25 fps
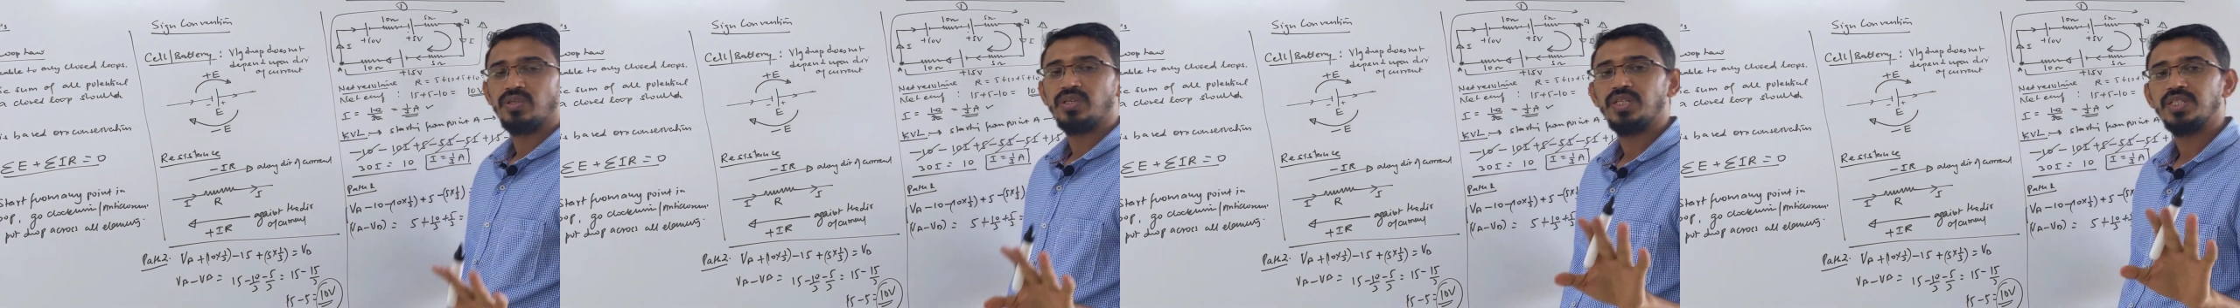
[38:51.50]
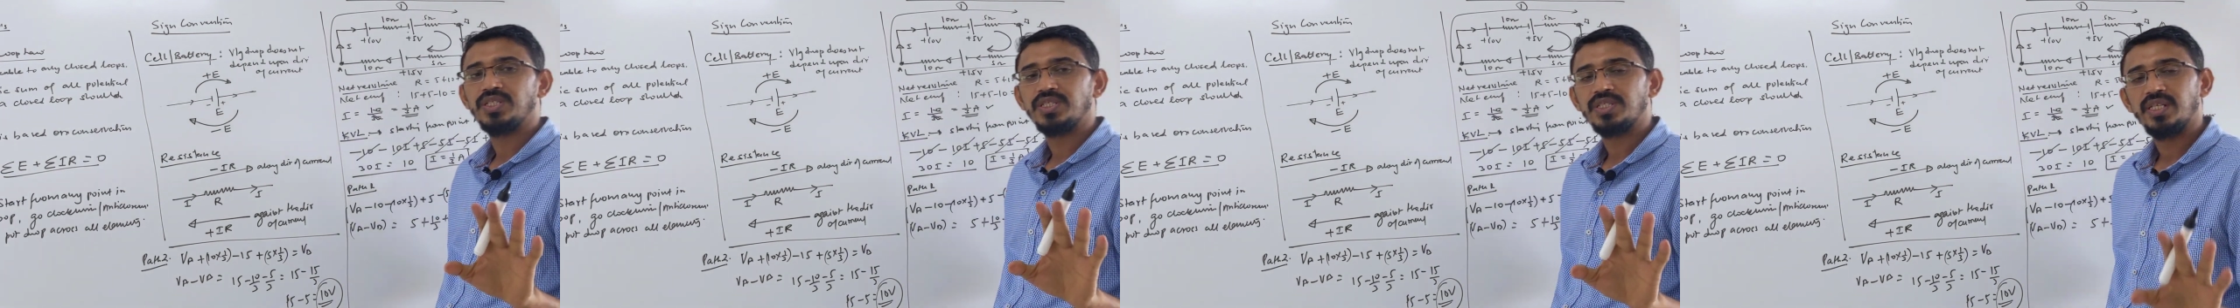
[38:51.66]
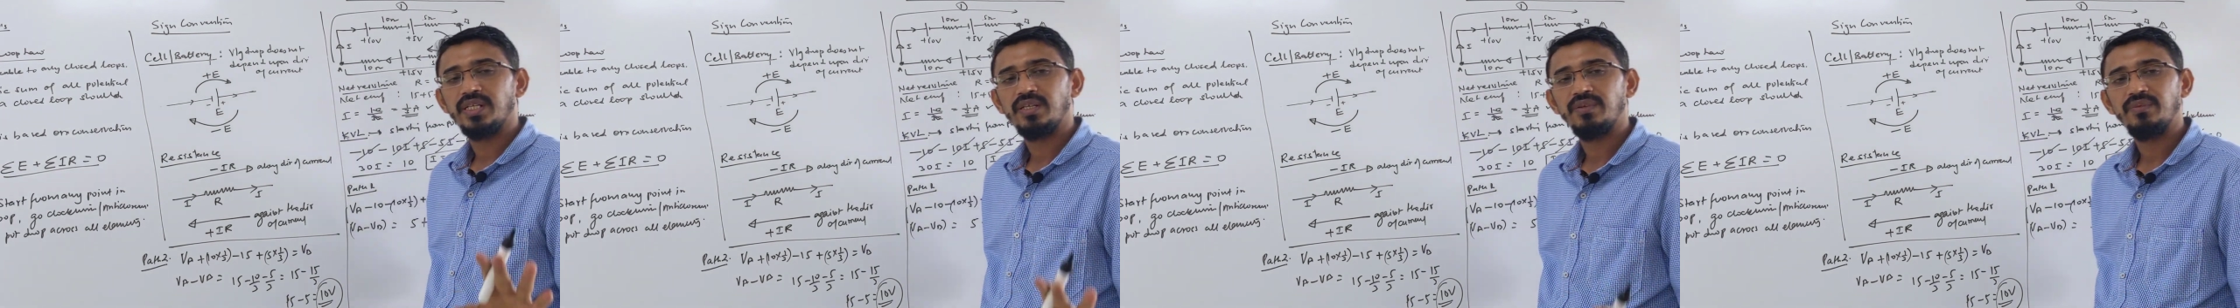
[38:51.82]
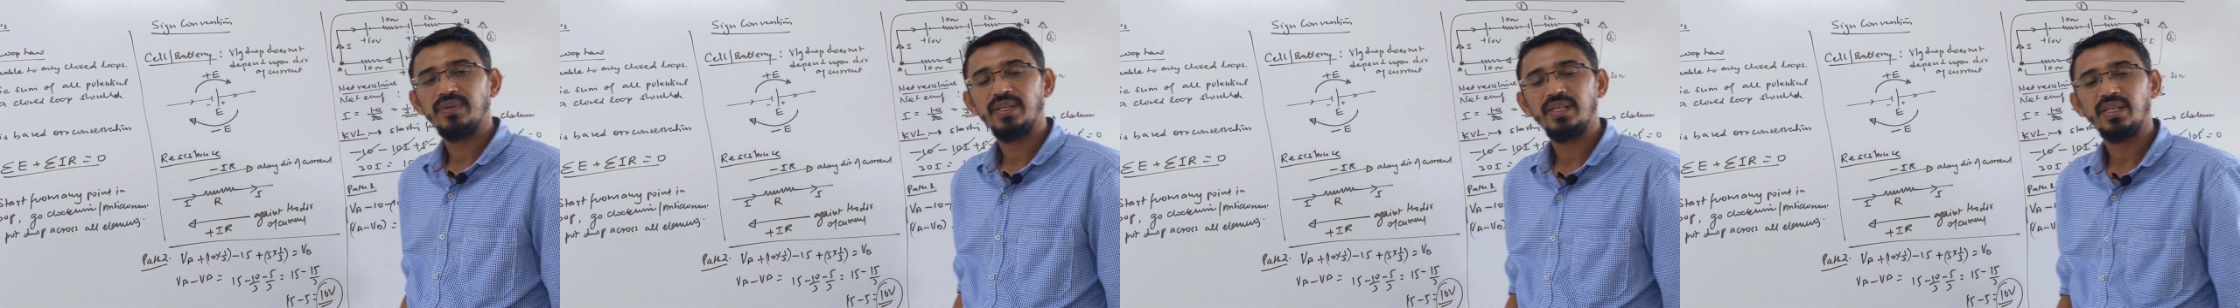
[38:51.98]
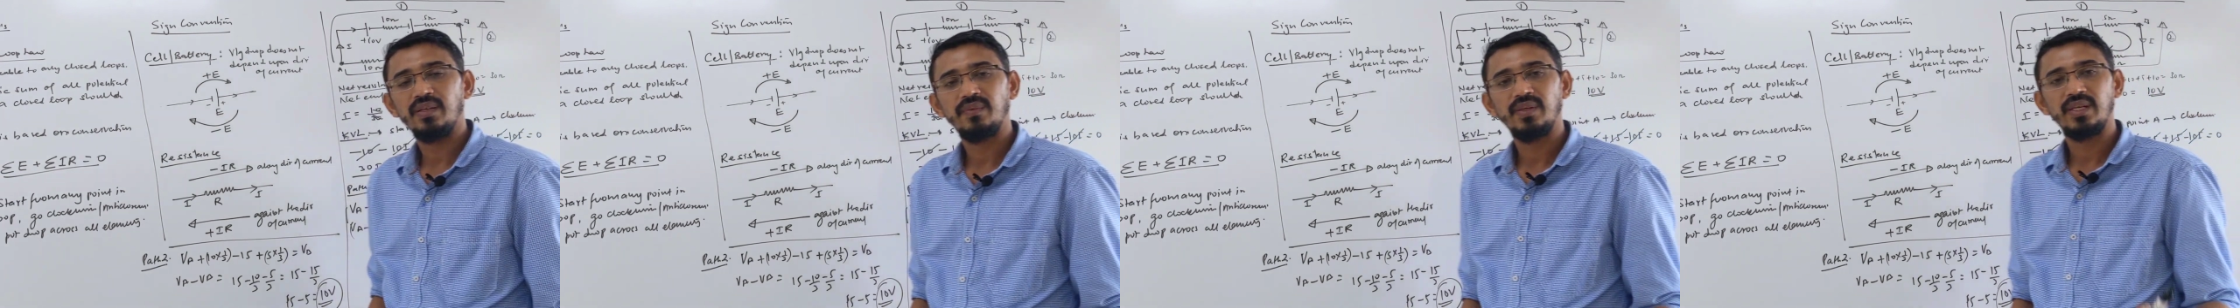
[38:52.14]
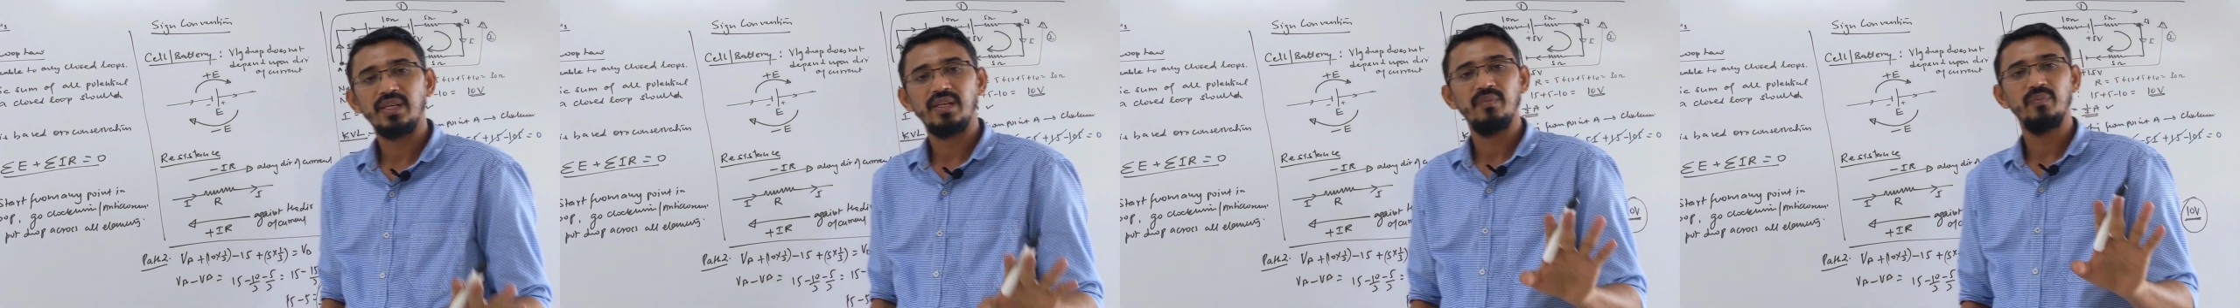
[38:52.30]
understand
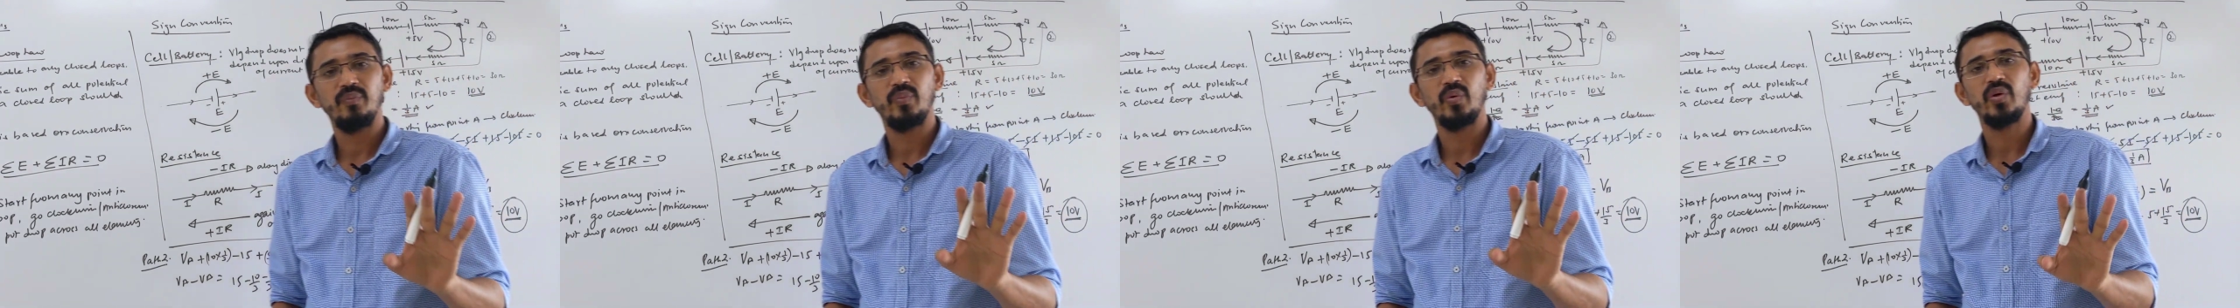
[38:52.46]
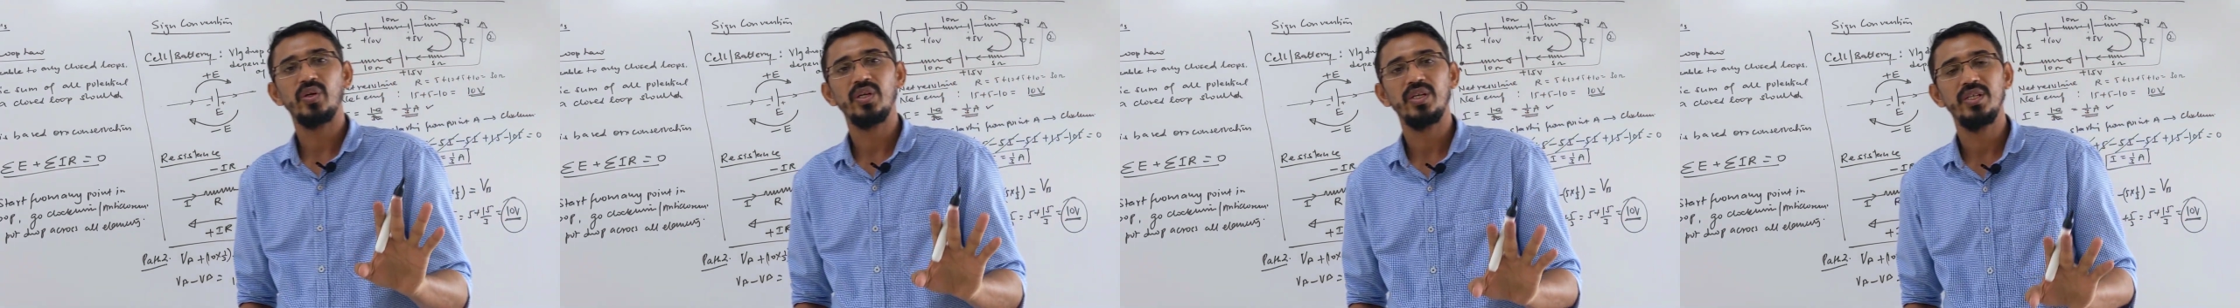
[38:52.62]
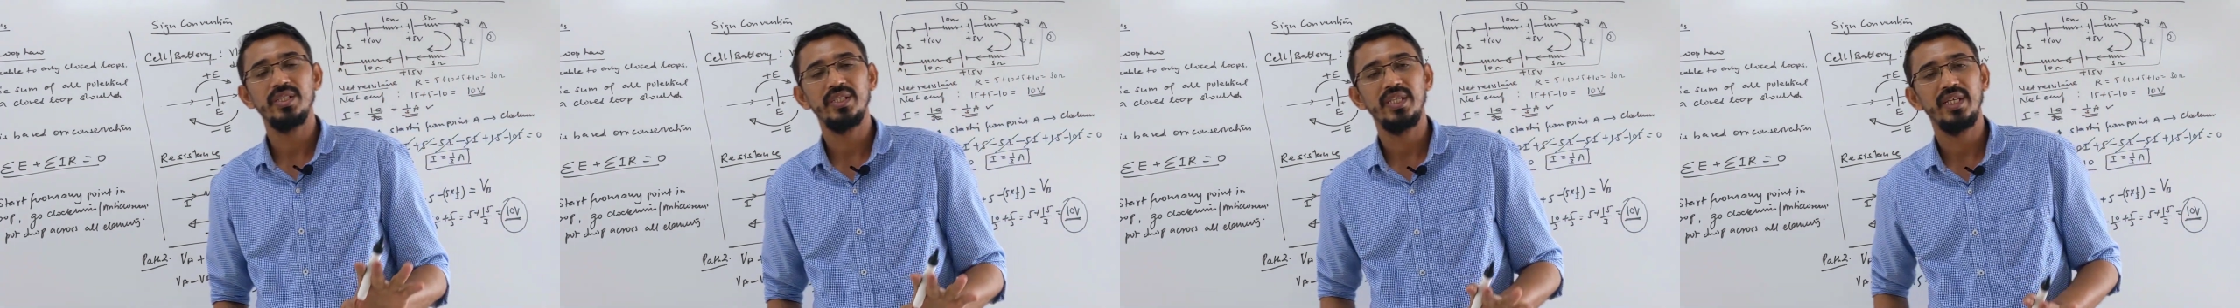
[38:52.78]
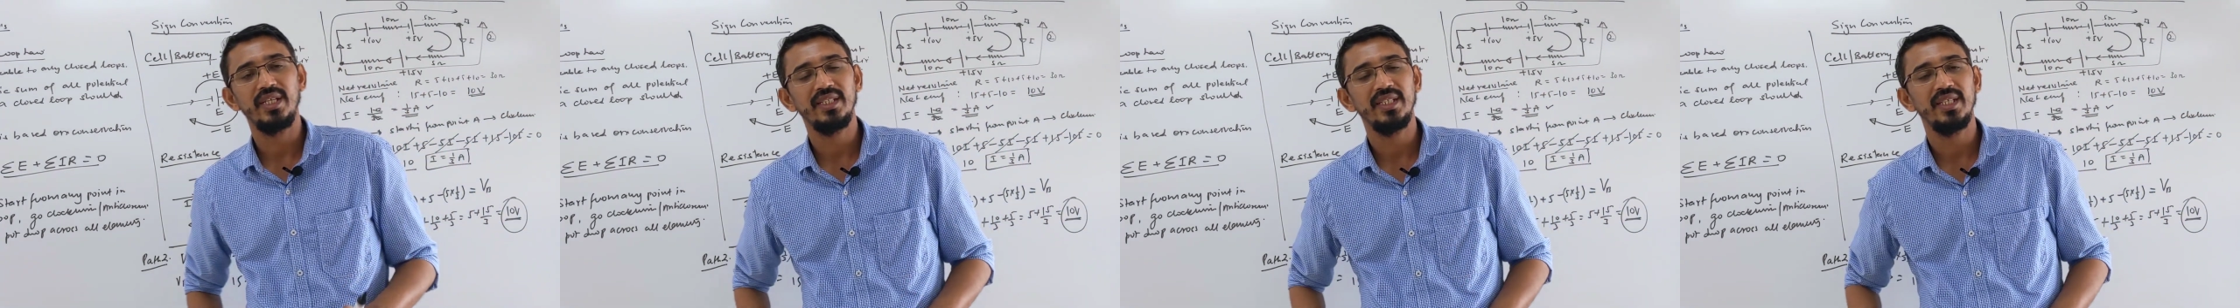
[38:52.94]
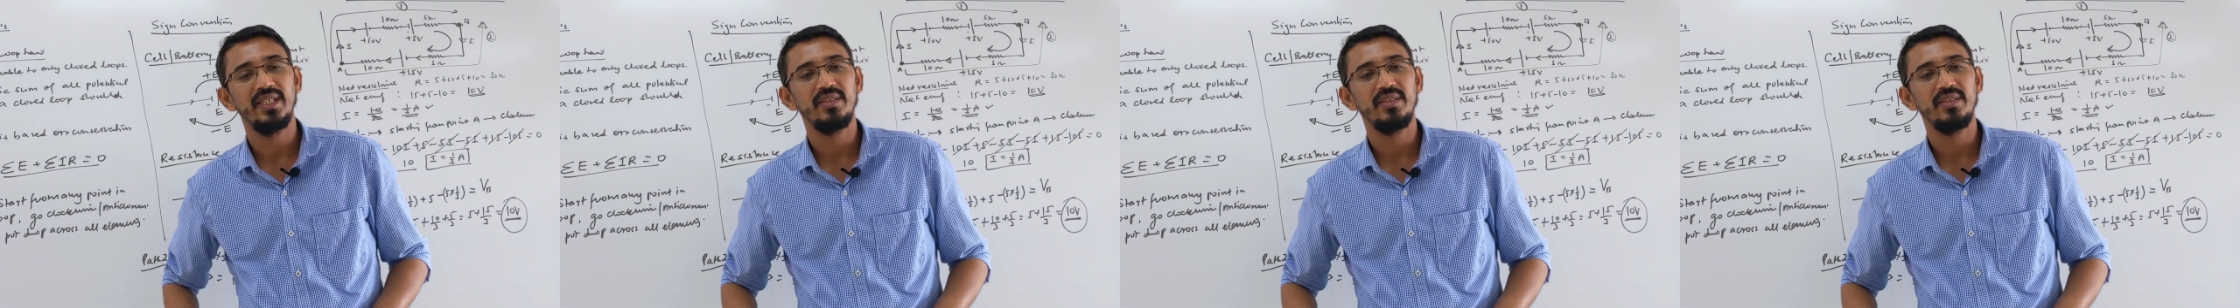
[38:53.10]
very important thing,